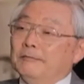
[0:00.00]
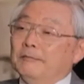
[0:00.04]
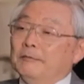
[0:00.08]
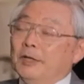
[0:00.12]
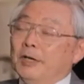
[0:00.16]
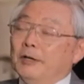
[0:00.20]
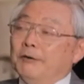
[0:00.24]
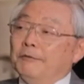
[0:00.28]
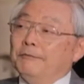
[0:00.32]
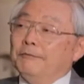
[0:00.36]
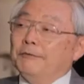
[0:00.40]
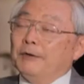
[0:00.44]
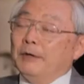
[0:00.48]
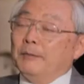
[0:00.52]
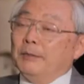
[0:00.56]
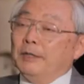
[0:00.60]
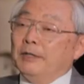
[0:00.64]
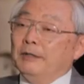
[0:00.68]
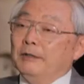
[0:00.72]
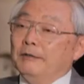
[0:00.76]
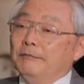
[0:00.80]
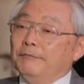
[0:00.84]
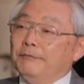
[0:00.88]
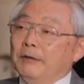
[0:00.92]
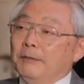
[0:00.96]
Now, from
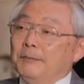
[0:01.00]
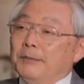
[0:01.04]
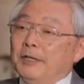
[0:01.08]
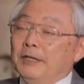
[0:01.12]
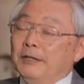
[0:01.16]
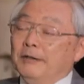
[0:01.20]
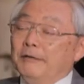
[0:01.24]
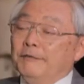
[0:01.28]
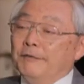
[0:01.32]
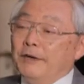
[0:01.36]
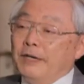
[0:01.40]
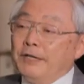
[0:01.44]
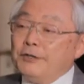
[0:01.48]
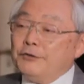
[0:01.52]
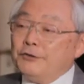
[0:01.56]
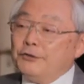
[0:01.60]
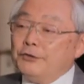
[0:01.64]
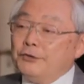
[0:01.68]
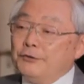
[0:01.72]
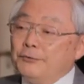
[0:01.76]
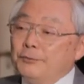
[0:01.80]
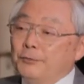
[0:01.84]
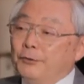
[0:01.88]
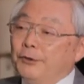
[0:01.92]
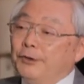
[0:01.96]
an
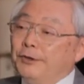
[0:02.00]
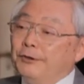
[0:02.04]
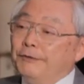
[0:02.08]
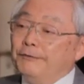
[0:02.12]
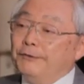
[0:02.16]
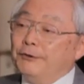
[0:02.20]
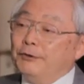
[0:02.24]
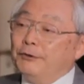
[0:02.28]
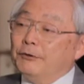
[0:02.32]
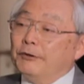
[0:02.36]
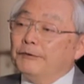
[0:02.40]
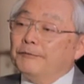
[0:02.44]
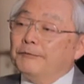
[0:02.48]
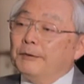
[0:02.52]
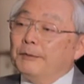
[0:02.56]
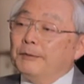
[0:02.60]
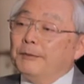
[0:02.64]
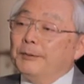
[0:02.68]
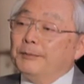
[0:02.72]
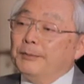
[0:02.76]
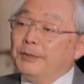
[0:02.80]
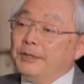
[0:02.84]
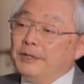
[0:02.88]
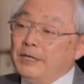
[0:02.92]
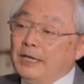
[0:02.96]
investor's point of view, or from
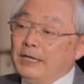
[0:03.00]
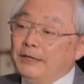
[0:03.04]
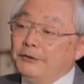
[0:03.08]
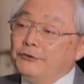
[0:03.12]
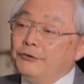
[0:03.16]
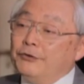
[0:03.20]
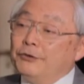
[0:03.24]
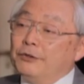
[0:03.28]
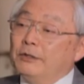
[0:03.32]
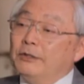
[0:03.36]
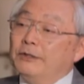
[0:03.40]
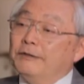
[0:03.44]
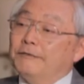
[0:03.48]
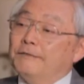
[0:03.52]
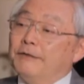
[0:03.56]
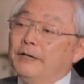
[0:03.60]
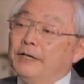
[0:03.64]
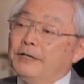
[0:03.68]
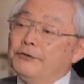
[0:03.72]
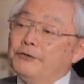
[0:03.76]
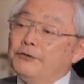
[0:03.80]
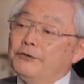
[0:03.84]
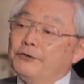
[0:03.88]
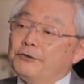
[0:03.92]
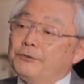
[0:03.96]
a potential
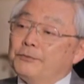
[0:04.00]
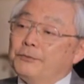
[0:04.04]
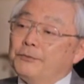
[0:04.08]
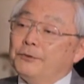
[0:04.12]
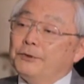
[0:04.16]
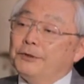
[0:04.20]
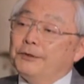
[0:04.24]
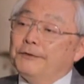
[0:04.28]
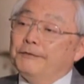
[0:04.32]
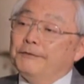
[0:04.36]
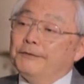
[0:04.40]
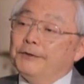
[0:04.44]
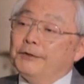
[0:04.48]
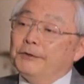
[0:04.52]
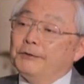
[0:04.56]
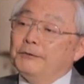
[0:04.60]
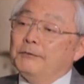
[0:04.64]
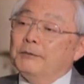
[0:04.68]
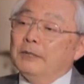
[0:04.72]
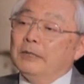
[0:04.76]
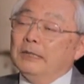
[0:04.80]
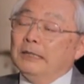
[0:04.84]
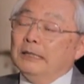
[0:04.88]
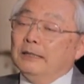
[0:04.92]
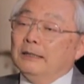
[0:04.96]
investor's point of view,
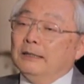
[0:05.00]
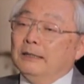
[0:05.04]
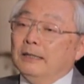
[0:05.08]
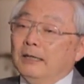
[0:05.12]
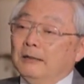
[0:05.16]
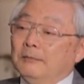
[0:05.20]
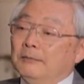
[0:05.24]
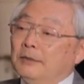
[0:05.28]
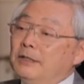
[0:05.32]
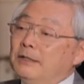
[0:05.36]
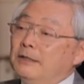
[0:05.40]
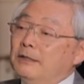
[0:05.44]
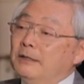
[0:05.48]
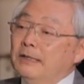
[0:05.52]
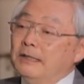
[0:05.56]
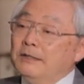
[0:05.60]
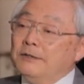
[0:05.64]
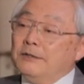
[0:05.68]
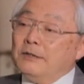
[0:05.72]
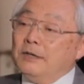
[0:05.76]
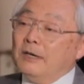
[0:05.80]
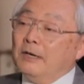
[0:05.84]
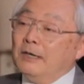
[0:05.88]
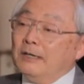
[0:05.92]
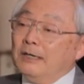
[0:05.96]

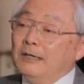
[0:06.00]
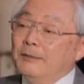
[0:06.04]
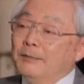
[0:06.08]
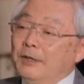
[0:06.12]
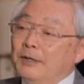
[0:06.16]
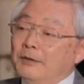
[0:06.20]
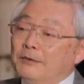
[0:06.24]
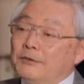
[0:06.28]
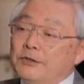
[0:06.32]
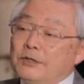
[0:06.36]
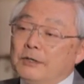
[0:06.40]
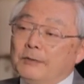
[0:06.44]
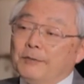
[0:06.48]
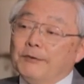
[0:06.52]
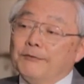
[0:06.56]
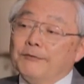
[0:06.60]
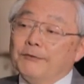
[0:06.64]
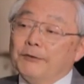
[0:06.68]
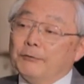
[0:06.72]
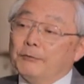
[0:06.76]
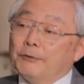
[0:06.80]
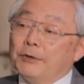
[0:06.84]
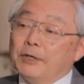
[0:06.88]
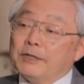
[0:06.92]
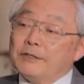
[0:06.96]
let's talk about some of
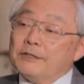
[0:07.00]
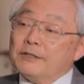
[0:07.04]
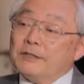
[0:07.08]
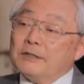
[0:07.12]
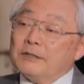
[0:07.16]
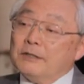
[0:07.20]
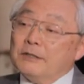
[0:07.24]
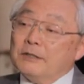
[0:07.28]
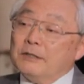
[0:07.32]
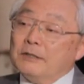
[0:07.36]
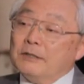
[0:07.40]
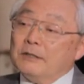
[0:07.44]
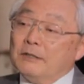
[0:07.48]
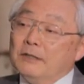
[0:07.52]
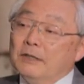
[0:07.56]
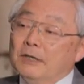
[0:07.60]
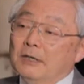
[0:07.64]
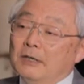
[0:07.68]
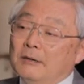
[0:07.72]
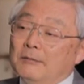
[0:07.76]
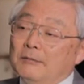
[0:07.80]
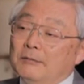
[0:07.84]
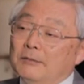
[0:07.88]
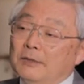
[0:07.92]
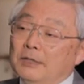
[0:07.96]
the risks.
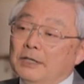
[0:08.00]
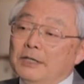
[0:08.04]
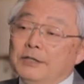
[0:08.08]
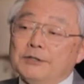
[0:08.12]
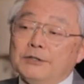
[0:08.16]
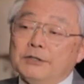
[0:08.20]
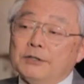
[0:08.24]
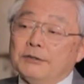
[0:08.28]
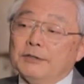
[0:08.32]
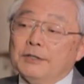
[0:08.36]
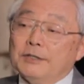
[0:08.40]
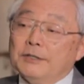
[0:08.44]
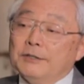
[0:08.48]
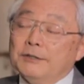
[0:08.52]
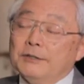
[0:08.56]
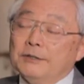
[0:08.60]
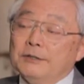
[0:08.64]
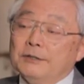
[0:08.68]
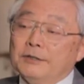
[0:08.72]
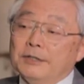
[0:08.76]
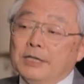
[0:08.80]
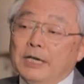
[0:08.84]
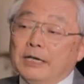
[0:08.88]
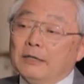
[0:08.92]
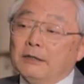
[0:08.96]
Is there a
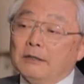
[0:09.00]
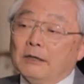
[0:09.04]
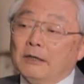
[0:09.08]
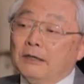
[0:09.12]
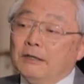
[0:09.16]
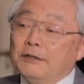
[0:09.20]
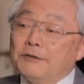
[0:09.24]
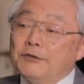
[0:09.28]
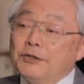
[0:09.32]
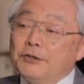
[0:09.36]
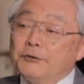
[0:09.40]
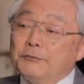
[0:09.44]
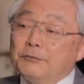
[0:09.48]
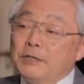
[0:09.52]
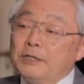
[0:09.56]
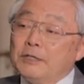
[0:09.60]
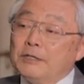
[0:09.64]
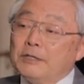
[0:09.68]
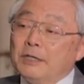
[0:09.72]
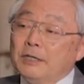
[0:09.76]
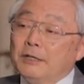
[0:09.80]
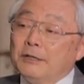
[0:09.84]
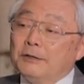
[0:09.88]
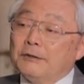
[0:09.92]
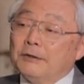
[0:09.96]
technology
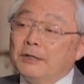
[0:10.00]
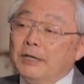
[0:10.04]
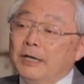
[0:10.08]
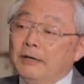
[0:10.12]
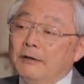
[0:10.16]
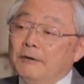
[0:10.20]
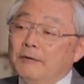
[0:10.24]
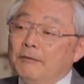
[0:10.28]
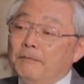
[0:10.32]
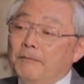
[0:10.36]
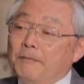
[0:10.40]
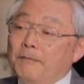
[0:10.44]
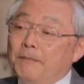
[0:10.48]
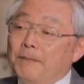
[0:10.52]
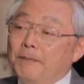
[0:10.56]
risk here now?